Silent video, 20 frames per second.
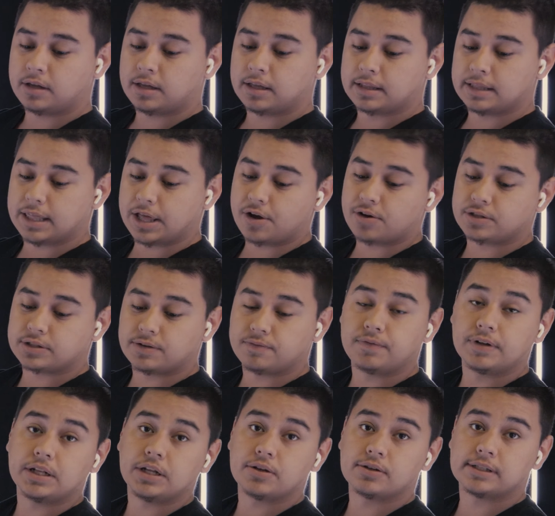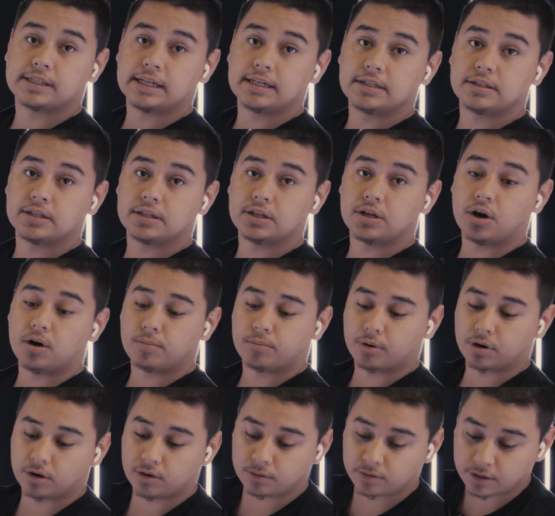There's the video sending to the
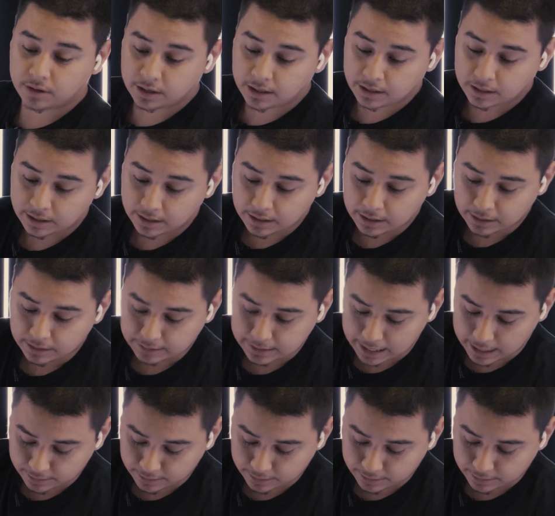GoPro. Now